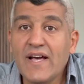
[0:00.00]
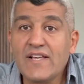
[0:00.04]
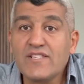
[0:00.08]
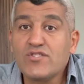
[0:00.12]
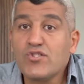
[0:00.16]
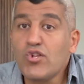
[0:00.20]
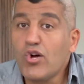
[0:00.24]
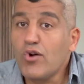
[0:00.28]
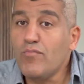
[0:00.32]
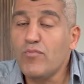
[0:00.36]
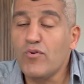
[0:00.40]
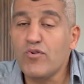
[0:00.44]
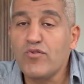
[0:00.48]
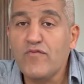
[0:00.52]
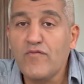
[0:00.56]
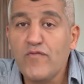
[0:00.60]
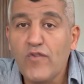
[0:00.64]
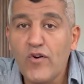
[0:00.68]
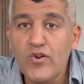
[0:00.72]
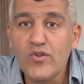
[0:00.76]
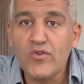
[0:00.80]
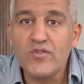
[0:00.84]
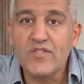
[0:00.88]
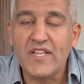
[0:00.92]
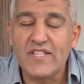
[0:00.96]
A stock
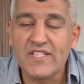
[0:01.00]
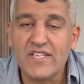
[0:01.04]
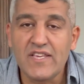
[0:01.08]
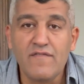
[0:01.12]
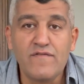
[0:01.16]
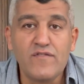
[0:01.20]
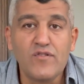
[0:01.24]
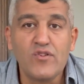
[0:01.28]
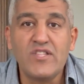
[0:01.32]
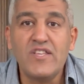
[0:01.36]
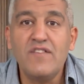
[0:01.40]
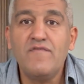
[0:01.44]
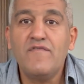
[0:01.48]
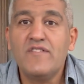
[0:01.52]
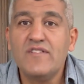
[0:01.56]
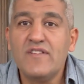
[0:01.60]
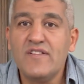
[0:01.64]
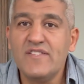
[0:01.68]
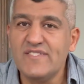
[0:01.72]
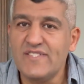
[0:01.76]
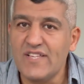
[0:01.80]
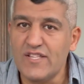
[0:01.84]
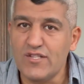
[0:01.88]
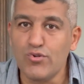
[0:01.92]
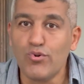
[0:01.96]
portfolio that give you
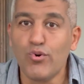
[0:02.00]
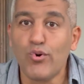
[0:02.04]
dividends that